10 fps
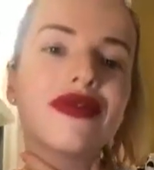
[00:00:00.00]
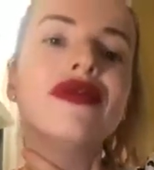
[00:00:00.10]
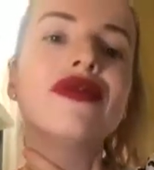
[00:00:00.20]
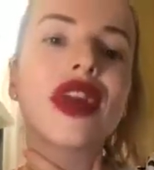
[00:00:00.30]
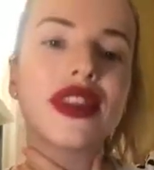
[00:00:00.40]

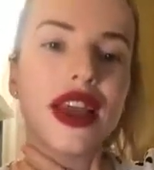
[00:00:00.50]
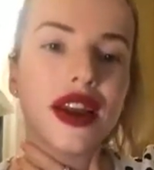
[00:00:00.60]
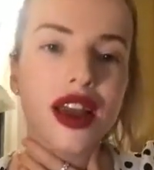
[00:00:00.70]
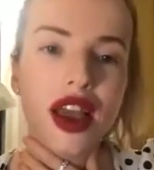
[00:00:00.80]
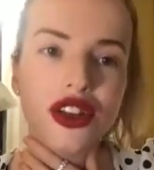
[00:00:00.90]
right
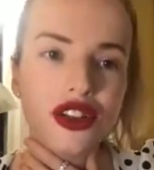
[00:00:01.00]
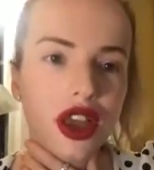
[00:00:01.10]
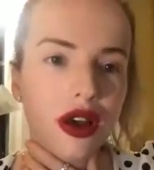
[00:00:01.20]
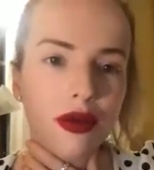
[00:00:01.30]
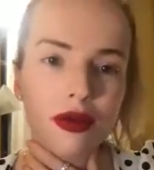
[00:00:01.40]
there, just
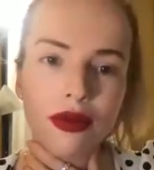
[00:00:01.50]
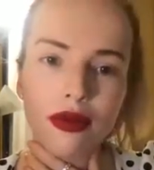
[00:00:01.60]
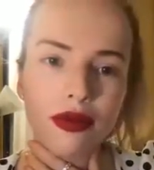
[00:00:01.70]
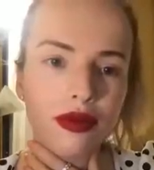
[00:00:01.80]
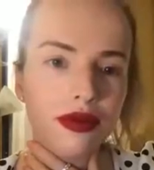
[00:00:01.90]
go
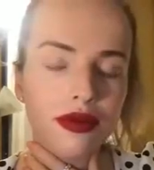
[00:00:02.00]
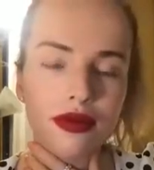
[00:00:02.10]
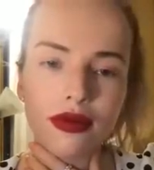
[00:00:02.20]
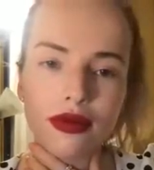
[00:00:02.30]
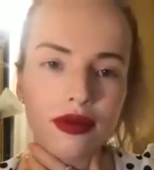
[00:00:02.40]

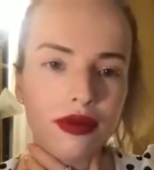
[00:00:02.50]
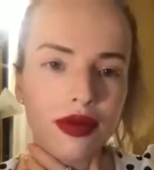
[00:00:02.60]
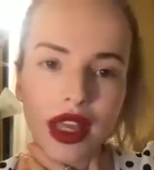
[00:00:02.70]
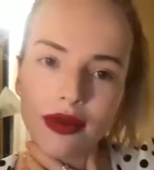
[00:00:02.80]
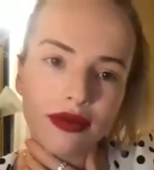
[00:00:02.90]

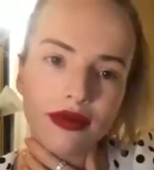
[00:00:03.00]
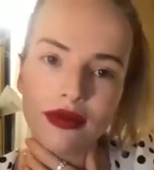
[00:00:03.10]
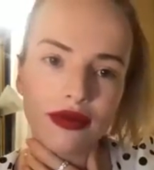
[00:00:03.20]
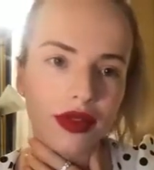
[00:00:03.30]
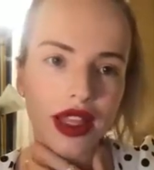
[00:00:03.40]
like
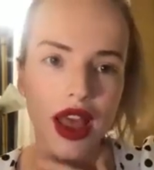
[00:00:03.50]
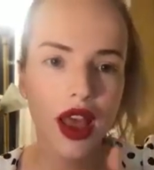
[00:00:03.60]
that.